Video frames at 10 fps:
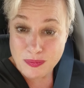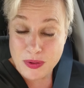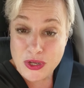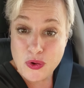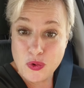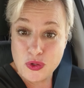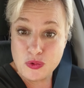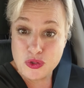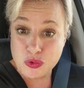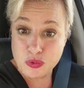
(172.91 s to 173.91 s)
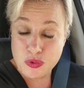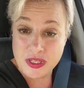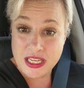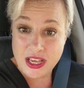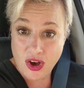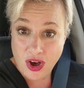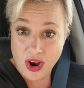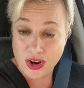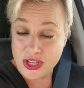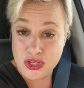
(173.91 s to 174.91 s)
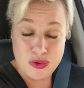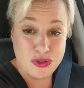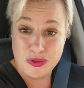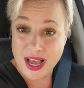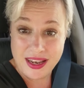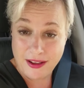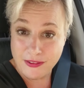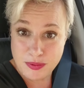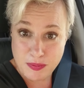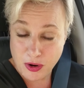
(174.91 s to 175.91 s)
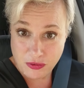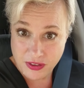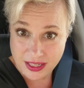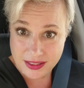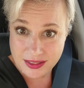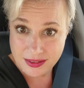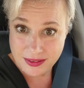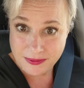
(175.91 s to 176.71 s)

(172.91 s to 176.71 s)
Be who you truly are. You do not have to be perfect.